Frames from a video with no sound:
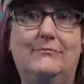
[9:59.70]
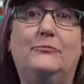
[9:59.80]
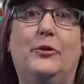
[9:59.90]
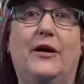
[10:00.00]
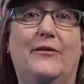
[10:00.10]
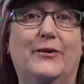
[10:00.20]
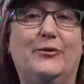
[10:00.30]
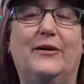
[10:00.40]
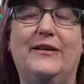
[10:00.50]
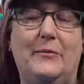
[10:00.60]
Pretty
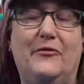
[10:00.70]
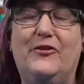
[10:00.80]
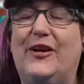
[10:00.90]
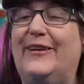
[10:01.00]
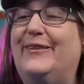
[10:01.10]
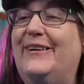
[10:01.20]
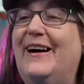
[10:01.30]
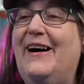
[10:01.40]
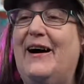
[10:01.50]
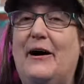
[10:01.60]
obvious, right? Name of the channel.
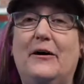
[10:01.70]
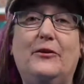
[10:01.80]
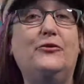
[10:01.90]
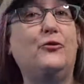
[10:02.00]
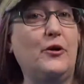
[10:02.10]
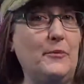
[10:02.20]
The story